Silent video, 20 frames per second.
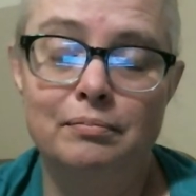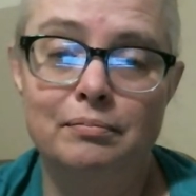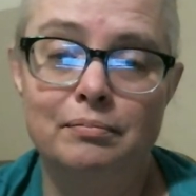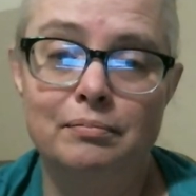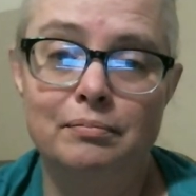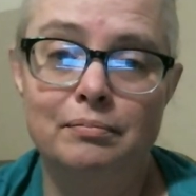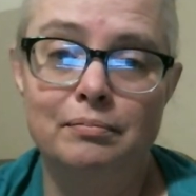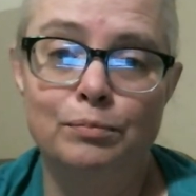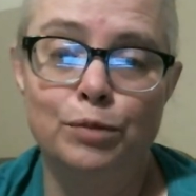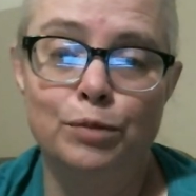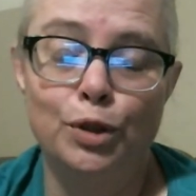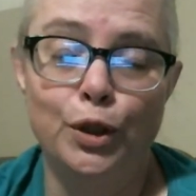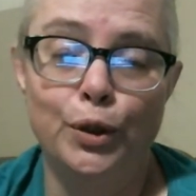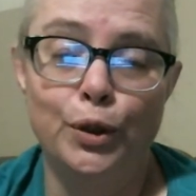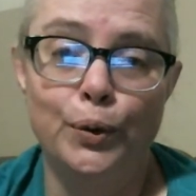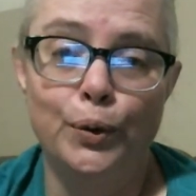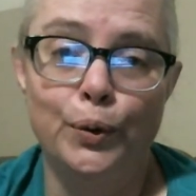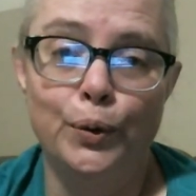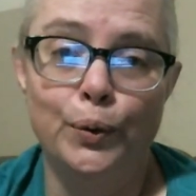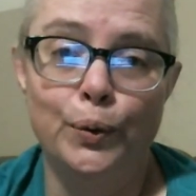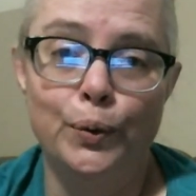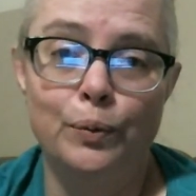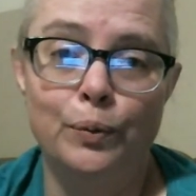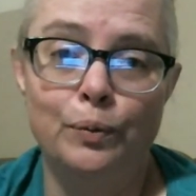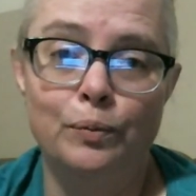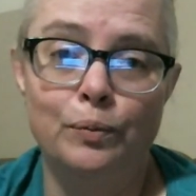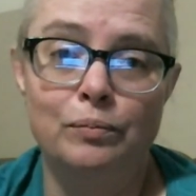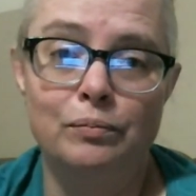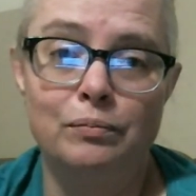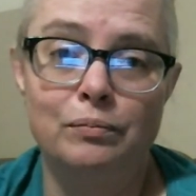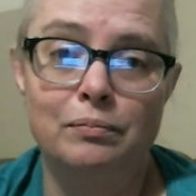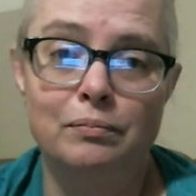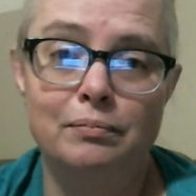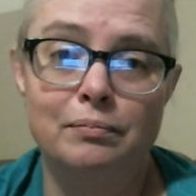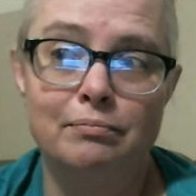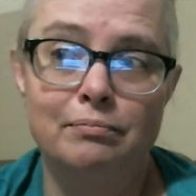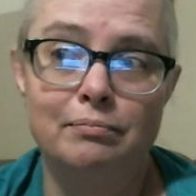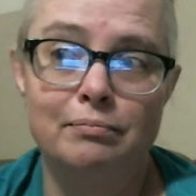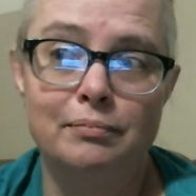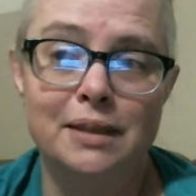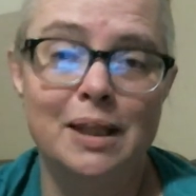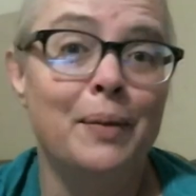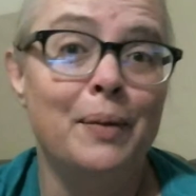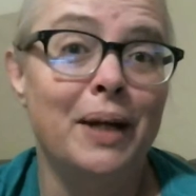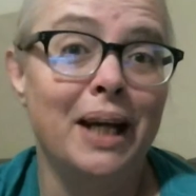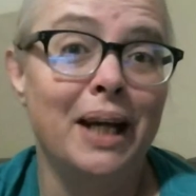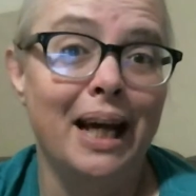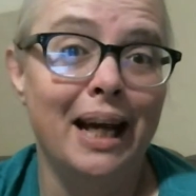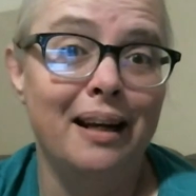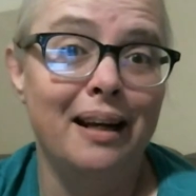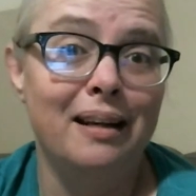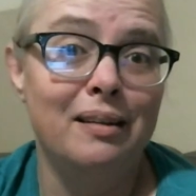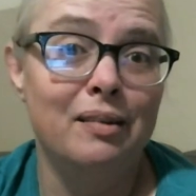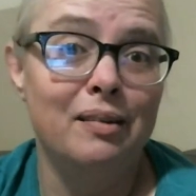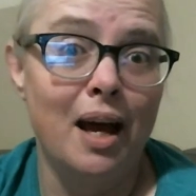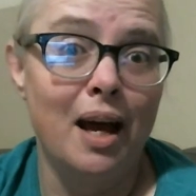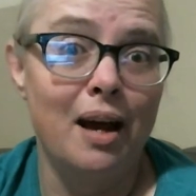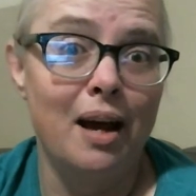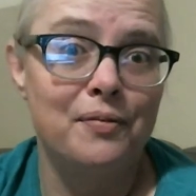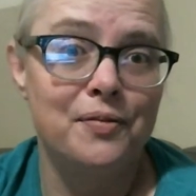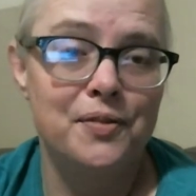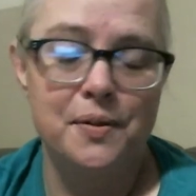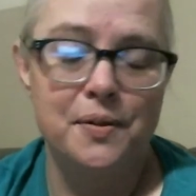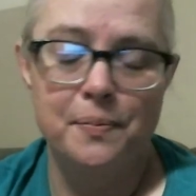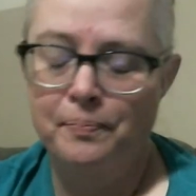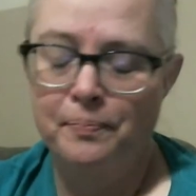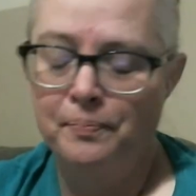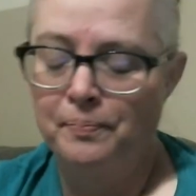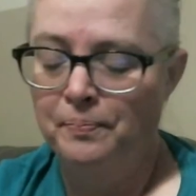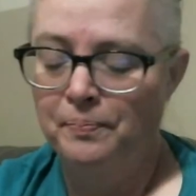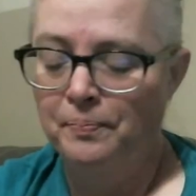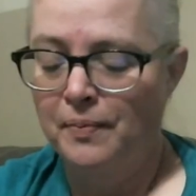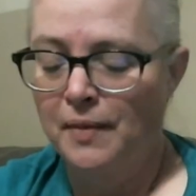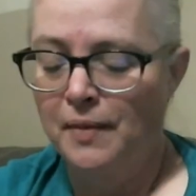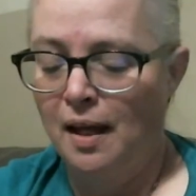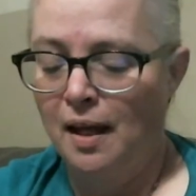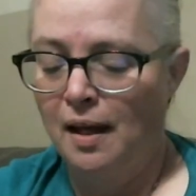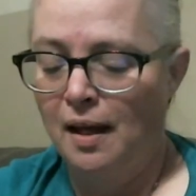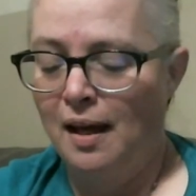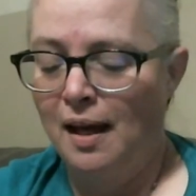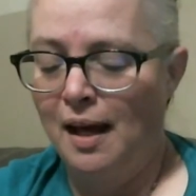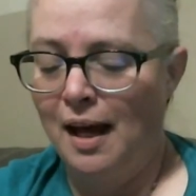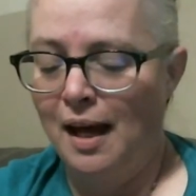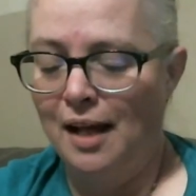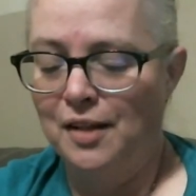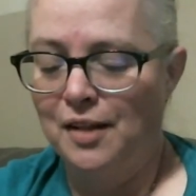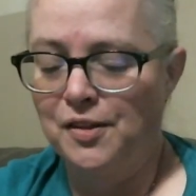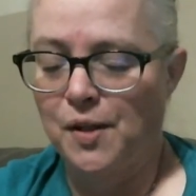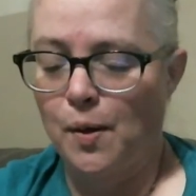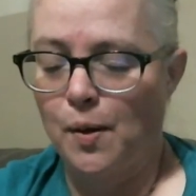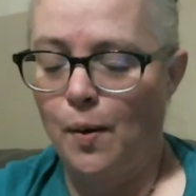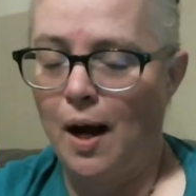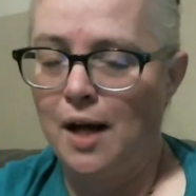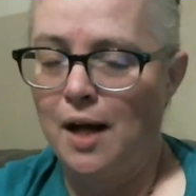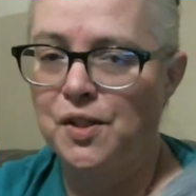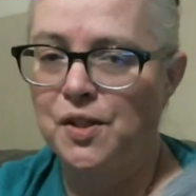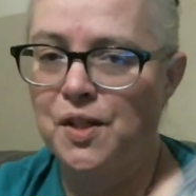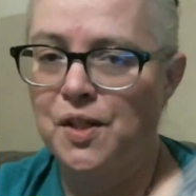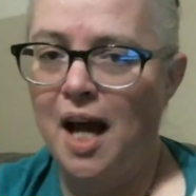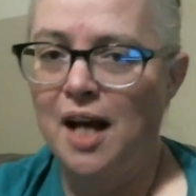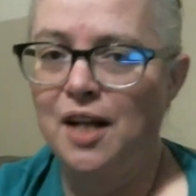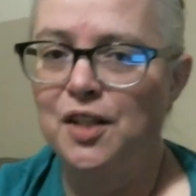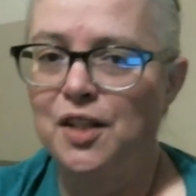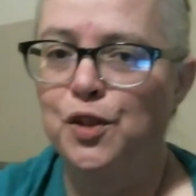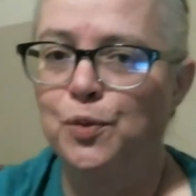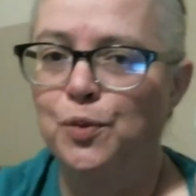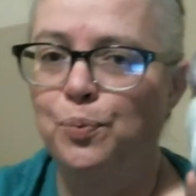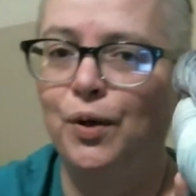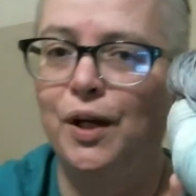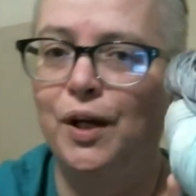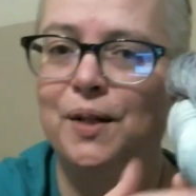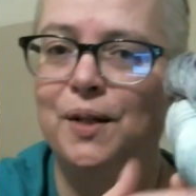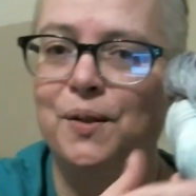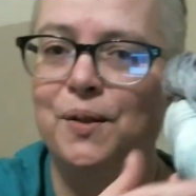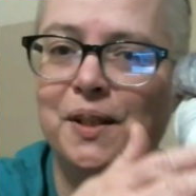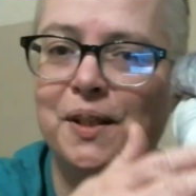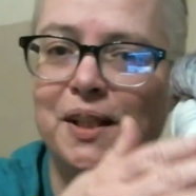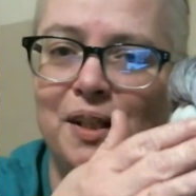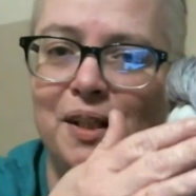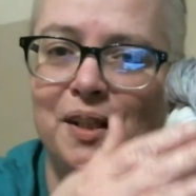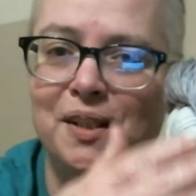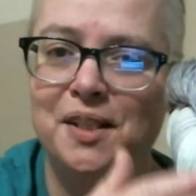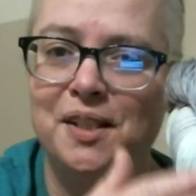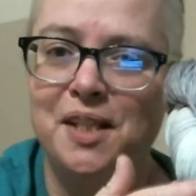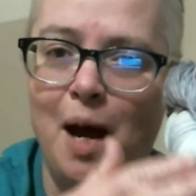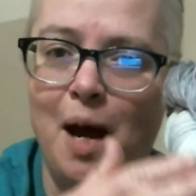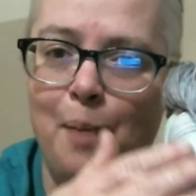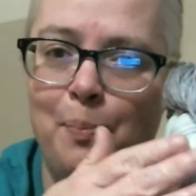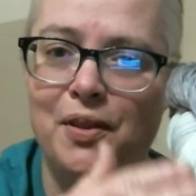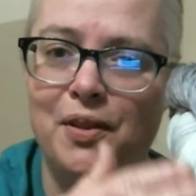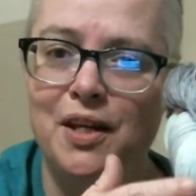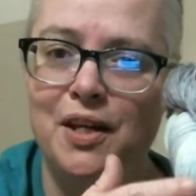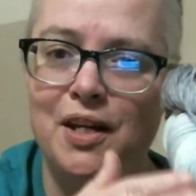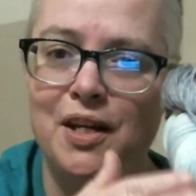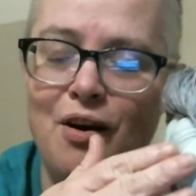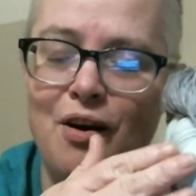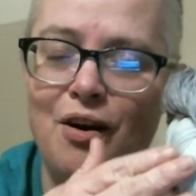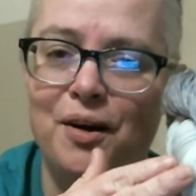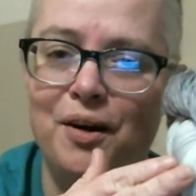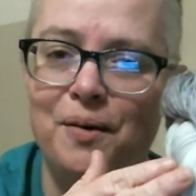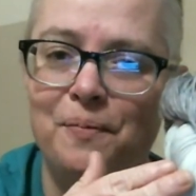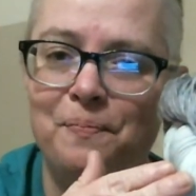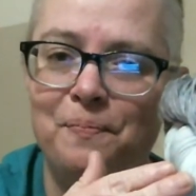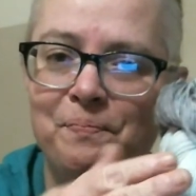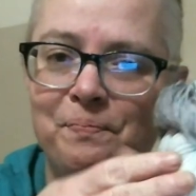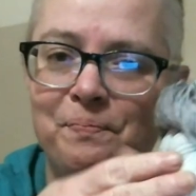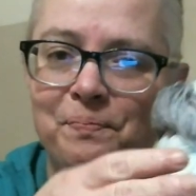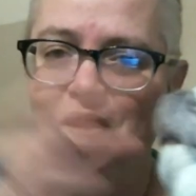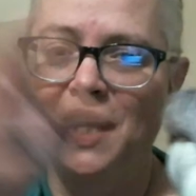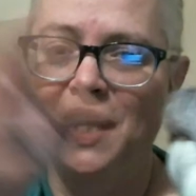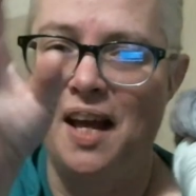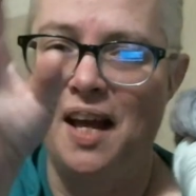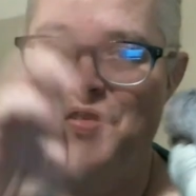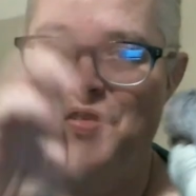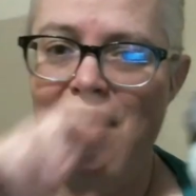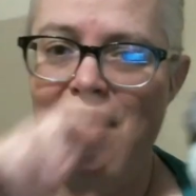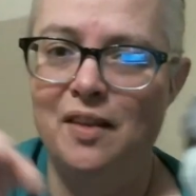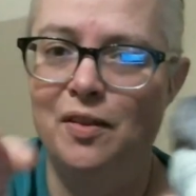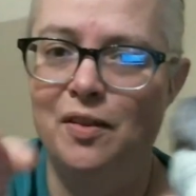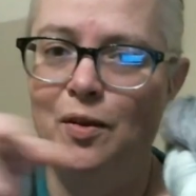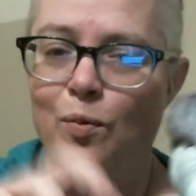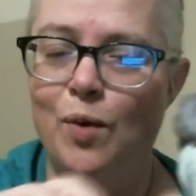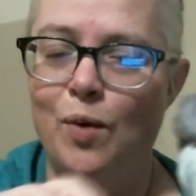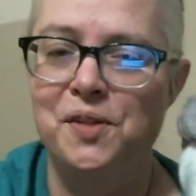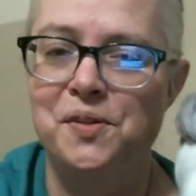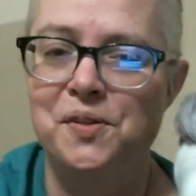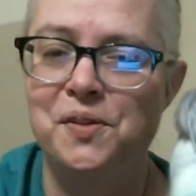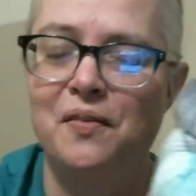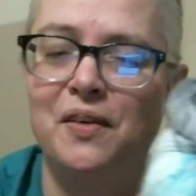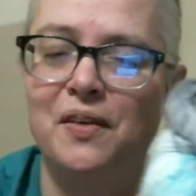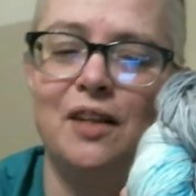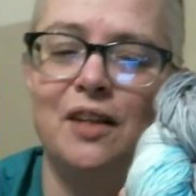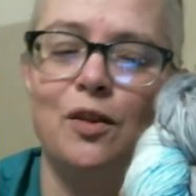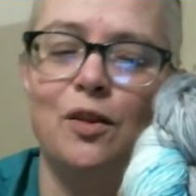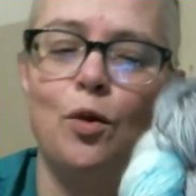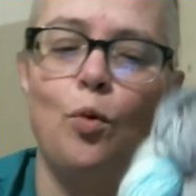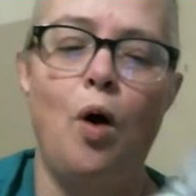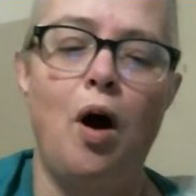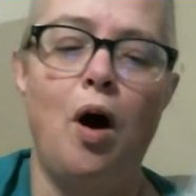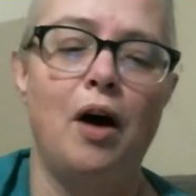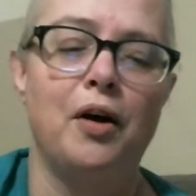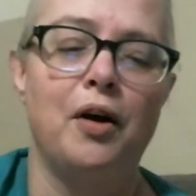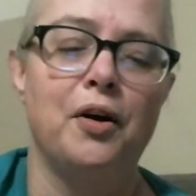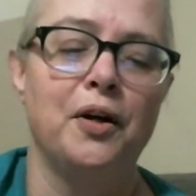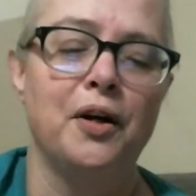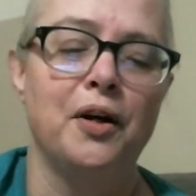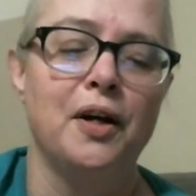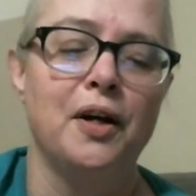blue lemonade left, and so I just kind of sprinkled it on top of the yarn, and then the rest of it in the water.